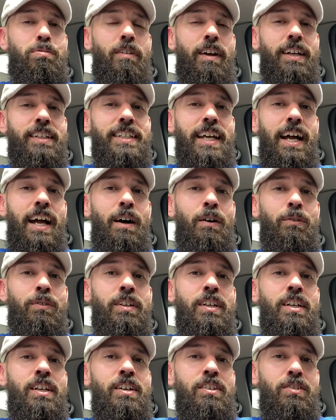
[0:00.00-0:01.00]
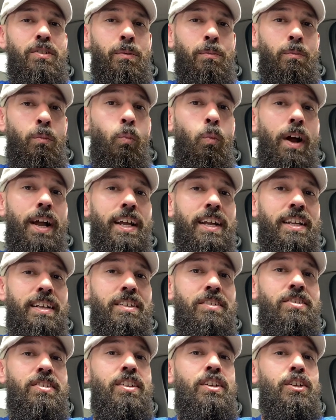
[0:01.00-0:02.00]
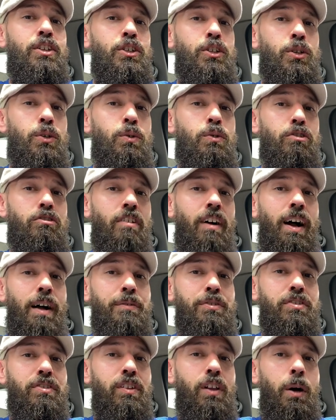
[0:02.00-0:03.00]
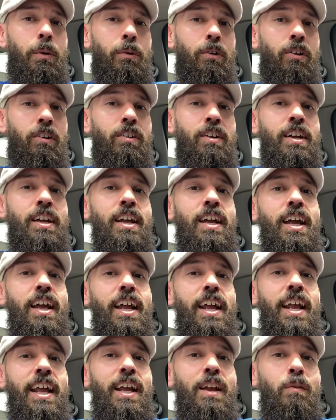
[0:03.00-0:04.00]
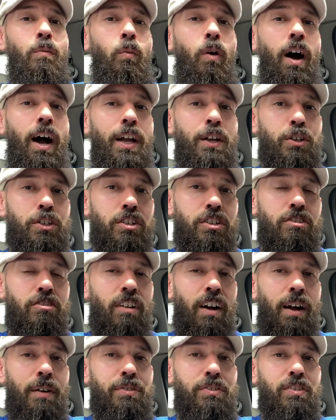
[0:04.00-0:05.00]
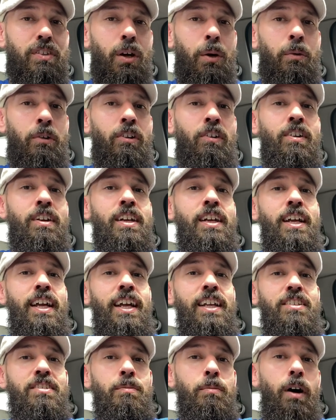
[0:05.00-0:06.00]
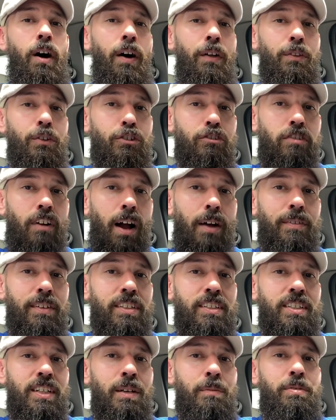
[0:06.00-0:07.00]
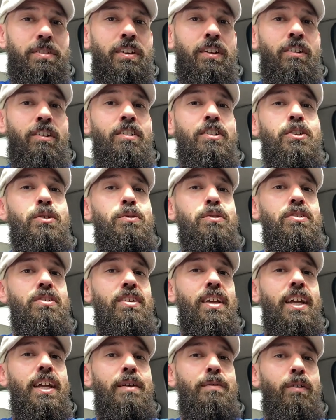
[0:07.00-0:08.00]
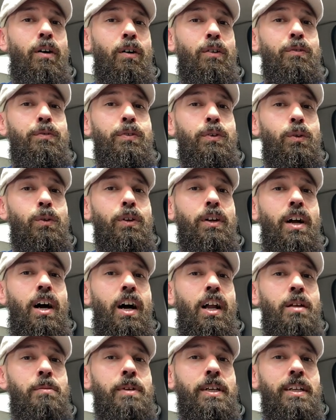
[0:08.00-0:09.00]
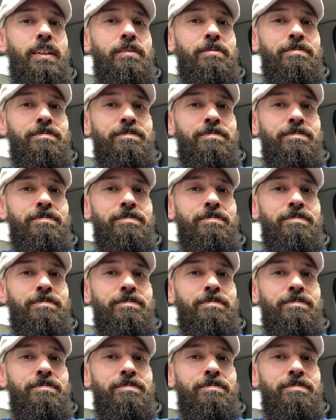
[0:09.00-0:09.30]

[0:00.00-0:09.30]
break down some ways to drive slower and why you should drive slower and some other driving tips here to save on fuel economy.